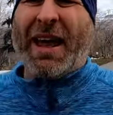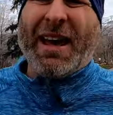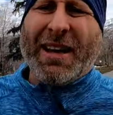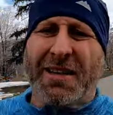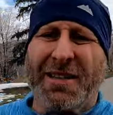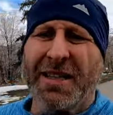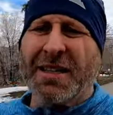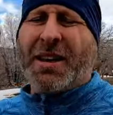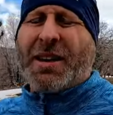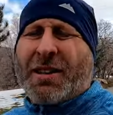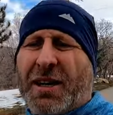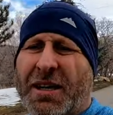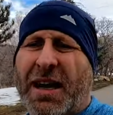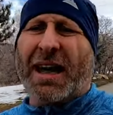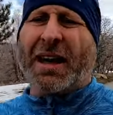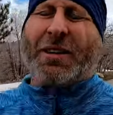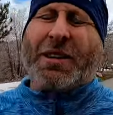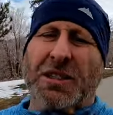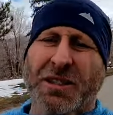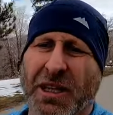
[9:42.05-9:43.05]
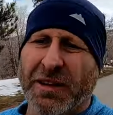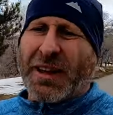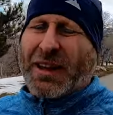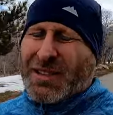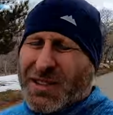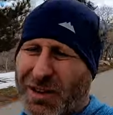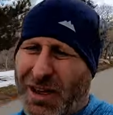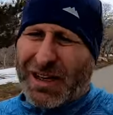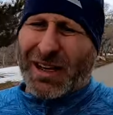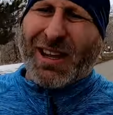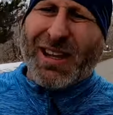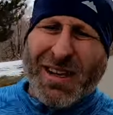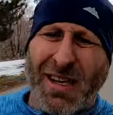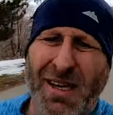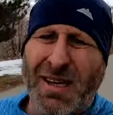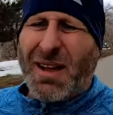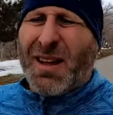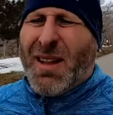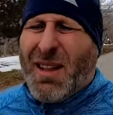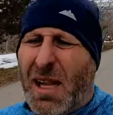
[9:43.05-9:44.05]
1,800 calories on that, so like
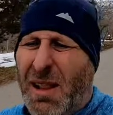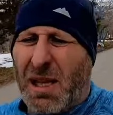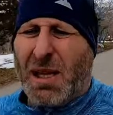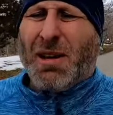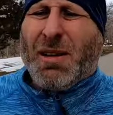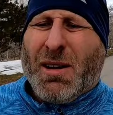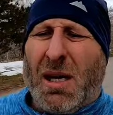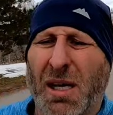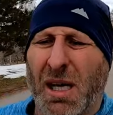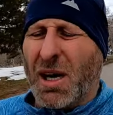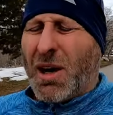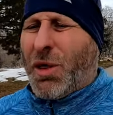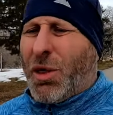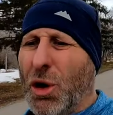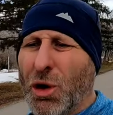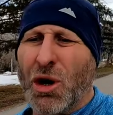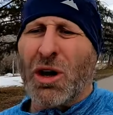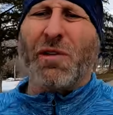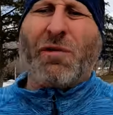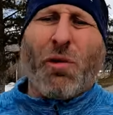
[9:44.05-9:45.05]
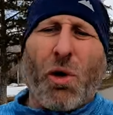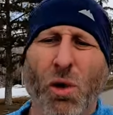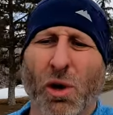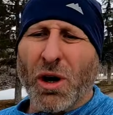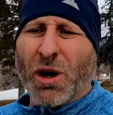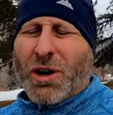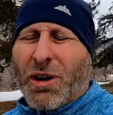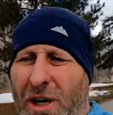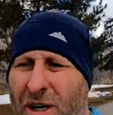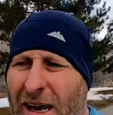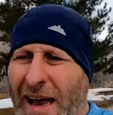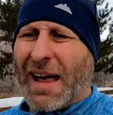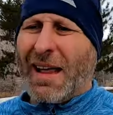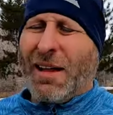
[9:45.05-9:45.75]
3,400